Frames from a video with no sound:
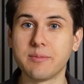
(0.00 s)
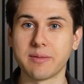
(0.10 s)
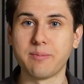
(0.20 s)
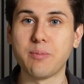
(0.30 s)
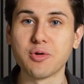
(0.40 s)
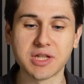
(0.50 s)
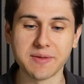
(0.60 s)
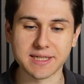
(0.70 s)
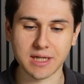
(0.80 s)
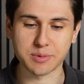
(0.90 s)
by posting
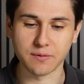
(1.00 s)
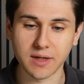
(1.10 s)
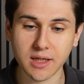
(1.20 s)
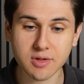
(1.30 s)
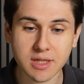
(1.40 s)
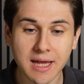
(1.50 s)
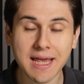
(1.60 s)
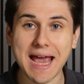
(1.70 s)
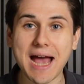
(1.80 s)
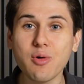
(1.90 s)
these types of videos.
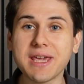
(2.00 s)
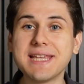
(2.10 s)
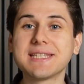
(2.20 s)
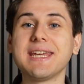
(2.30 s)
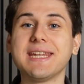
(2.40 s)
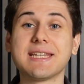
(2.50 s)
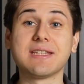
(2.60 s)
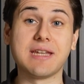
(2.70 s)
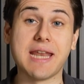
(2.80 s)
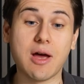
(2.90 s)
How easy is it
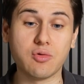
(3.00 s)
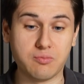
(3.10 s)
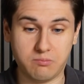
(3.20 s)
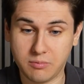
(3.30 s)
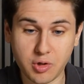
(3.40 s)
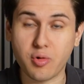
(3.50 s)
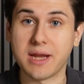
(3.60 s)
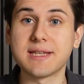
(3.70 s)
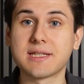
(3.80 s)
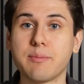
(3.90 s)
to now
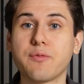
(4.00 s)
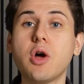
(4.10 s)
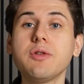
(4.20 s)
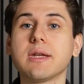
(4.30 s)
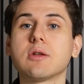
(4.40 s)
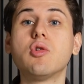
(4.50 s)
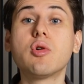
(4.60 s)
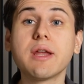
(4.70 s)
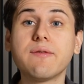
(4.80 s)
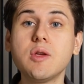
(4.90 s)
create this type of content?
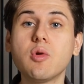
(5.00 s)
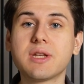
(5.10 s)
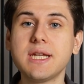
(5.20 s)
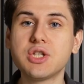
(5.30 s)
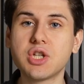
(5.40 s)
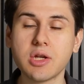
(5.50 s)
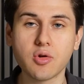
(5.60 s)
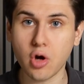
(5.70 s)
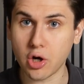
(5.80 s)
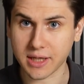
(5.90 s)
Or if you are teaching
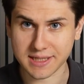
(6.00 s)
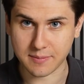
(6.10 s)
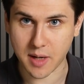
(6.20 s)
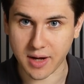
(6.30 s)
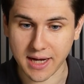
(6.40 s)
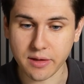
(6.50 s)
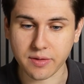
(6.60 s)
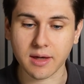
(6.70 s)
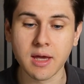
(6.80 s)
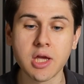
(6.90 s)
your audience about
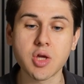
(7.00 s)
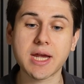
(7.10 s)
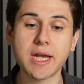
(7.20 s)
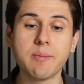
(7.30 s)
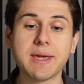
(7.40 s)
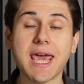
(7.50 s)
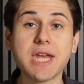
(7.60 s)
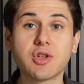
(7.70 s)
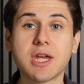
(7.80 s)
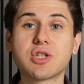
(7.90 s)
anything, you can now make
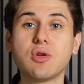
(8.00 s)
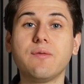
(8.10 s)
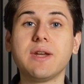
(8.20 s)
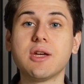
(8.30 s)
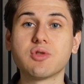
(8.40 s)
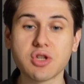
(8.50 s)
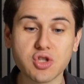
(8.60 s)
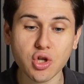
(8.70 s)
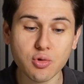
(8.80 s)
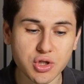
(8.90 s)
educational videos
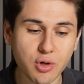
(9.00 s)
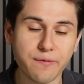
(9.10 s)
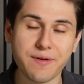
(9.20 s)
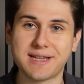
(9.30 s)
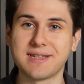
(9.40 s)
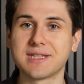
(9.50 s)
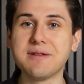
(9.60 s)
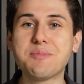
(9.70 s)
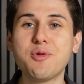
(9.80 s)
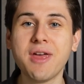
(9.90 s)
so fast and
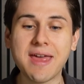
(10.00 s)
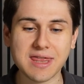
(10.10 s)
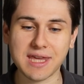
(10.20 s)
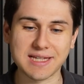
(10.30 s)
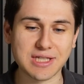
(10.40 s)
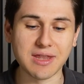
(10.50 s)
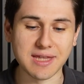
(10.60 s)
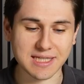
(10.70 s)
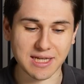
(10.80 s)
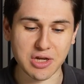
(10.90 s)
simple thanks to
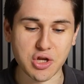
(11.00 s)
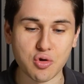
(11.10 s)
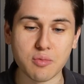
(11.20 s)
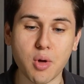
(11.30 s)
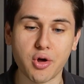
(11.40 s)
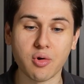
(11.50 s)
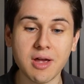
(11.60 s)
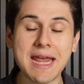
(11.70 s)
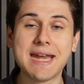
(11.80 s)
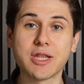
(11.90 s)
this new model.
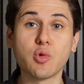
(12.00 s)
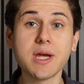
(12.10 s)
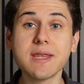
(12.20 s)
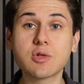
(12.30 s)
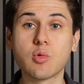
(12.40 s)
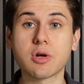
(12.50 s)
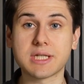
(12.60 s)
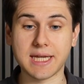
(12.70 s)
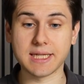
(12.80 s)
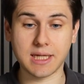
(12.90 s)
Now, the way this
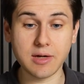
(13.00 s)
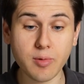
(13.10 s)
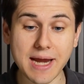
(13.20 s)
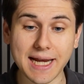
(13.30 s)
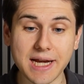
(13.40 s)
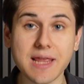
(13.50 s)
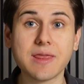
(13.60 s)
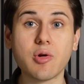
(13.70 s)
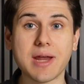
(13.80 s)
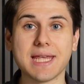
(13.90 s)
works is in reality,
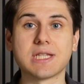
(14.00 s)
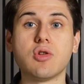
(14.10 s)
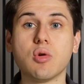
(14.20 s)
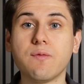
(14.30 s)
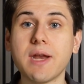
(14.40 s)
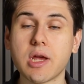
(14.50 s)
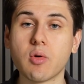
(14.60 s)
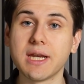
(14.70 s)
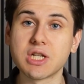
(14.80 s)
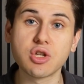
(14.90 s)
there is no video.
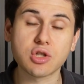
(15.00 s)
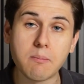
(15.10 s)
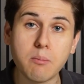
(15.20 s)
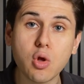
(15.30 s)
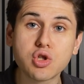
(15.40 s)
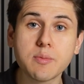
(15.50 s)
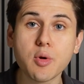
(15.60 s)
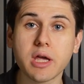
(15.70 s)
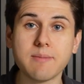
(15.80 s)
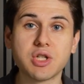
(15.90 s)
It is just
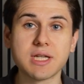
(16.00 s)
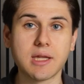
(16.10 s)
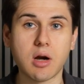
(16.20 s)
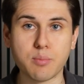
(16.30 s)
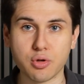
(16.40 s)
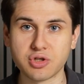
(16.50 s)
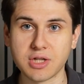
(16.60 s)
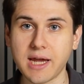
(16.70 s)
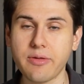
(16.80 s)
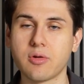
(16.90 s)
multiple images that are put
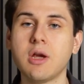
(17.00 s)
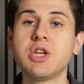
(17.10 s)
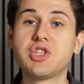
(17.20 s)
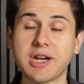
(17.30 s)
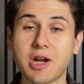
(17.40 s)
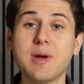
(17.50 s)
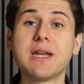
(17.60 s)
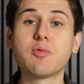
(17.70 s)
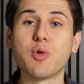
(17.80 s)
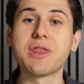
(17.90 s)
together,
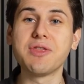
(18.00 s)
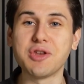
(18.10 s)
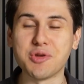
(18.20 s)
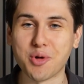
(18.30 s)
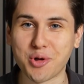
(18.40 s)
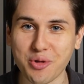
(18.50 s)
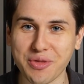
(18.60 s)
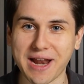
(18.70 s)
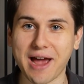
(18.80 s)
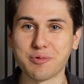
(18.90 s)
generated with the new model
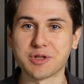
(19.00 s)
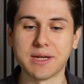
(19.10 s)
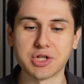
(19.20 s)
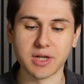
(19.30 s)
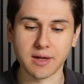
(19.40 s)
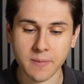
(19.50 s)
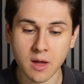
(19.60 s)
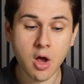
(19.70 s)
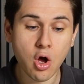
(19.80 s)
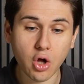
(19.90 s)
that I was mentioning.
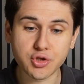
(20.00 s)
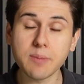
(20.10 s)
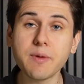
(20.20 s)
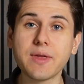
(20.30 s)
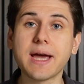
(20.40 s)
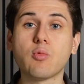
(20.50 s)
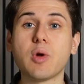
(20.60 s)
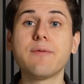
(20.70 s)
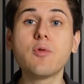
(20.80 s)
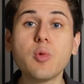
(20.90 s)
On top of that,
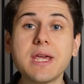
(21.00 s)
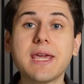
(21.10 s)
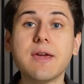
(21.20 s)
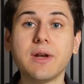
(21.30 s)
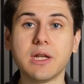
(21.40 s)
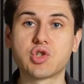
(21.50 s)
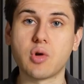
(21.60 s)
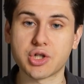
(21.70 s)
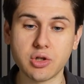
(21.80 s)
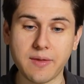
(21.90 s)
whenever we give an
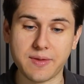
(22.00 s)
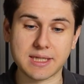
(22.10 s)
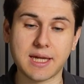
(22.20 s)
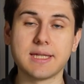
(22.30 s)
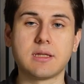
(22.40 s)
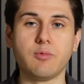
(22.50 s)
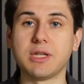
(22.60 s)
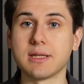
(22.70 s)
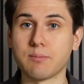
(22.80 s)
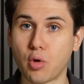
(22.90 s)
instruction, in this case, we
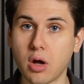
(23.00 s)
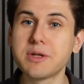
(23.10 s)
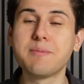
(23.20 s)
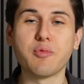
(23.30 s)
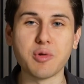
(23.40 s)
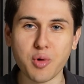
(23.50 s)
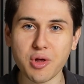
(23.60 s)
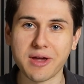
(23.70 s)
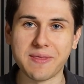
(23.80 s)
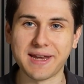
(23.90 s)
didn't prompt, but we
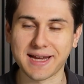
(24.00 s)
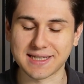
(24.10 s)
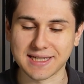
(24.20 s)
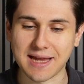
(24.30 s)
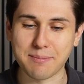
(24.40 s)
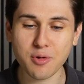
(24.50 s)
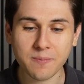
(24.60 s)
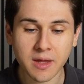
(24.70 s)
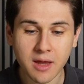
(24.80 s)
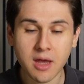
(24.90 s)
will in the next example,